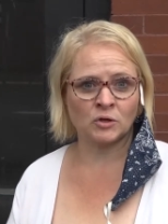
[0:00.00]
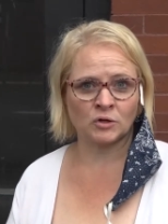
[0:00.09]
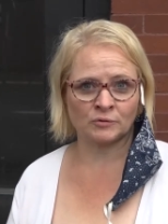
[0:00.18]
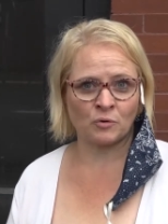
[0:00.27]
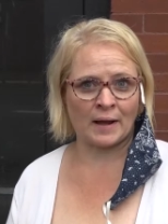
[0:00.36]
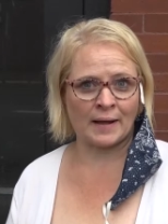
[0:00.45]

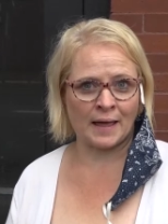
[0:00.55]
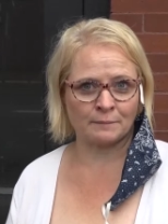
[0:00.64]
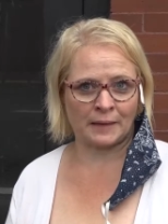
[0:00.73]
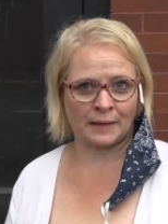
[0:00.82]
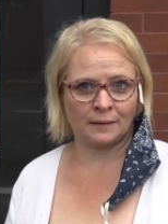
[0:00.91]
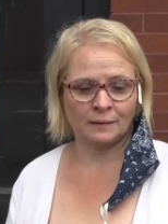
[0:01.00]
looking right at
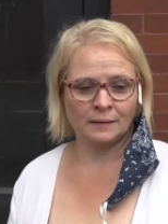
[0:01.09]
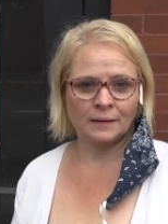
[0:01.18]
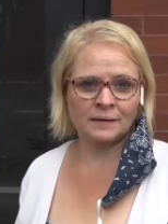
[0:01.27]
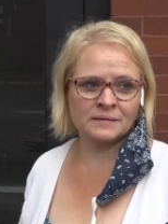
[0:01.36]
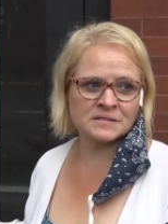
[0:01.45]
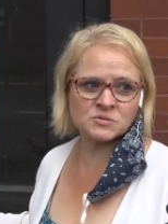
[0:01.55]
me
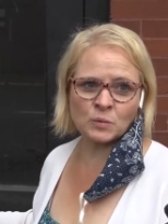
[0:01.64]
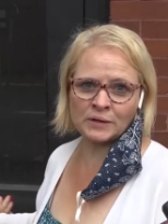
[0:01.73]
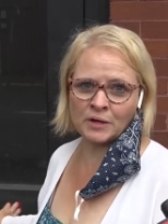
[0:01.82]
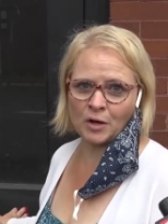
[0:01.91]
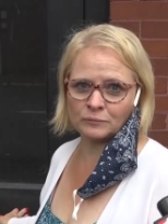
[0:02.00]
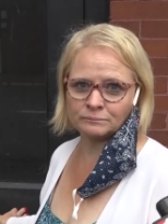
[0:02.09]
in this
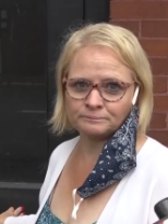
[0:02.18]
window.